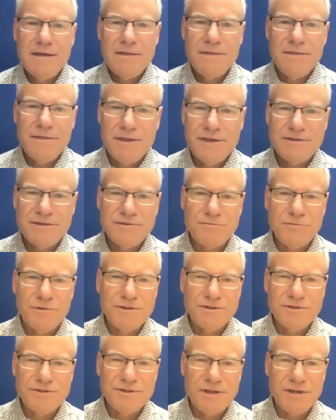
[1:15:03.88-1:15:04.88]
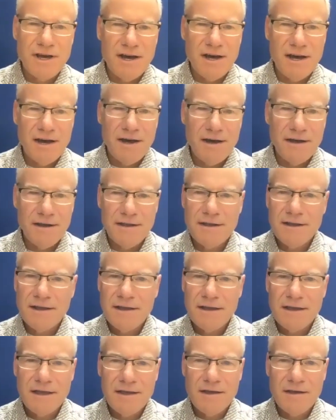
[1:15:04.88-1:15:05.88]
This was
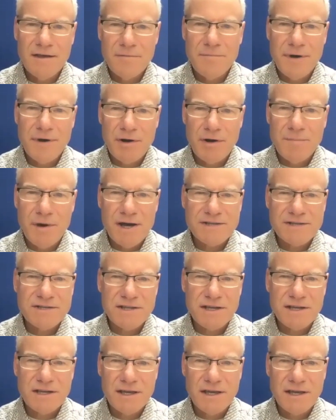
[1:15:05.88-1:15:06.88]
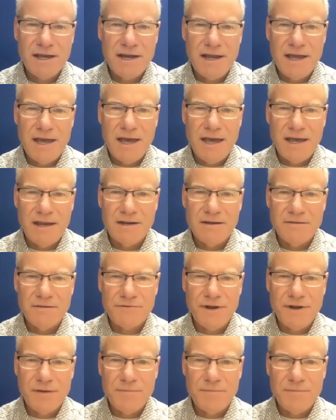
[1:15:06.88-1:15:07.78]
Barry Bostwick again and Fred